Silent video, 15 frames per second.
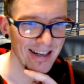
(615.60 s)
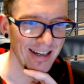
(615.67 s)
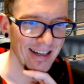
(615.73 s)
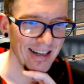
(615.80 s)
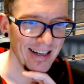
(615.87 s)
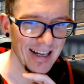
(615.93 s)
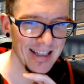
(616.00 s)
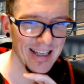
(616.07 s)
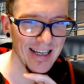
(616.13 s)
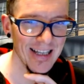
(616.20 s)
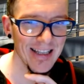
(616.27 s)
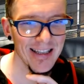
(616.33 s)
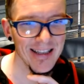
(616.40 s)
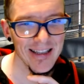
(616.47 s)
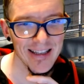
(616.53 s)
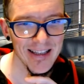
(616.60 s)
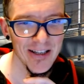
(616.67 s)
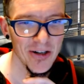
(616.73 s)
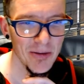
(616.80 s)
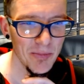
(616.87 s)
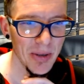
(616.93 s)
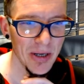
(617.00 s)
And then the
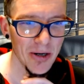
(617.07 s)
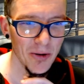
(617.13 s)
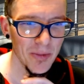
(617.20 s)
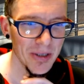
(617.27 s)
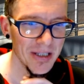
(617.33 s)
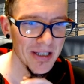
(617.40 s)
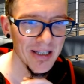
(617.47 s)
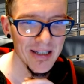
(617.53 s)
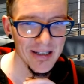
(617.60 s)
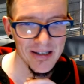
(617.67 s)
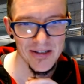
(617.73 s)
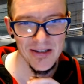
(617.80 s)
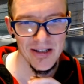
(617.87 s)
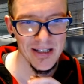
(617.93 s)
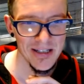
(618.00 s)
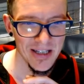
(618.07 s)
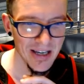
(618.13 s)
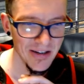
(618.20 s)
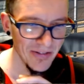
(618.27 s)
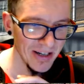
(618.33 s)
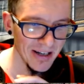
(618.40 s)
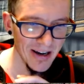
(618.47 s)
Olympic Committee is giving a